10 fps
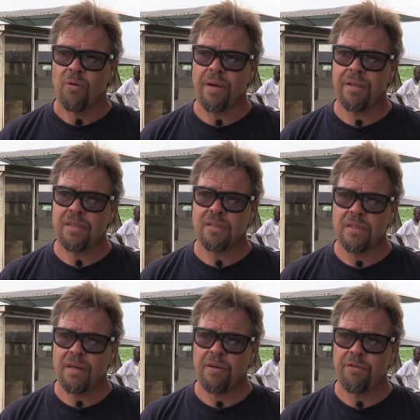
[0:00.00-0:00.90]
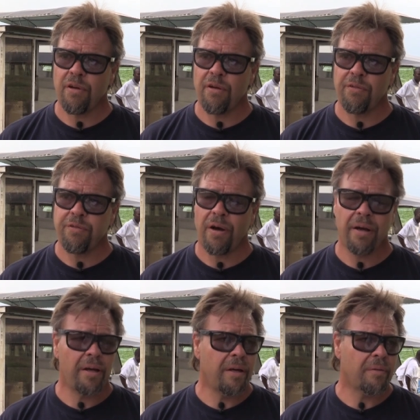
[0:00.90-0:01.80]
When this uh,
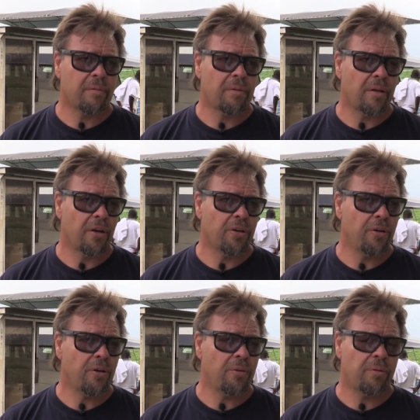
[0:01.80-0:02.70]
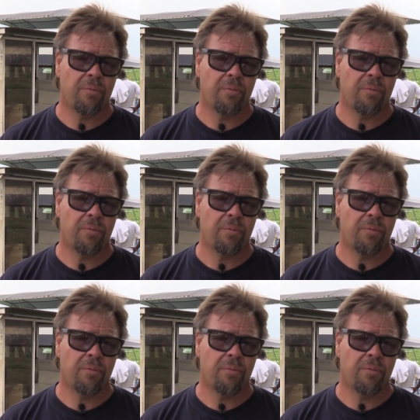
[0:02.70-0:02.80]
fire occurred,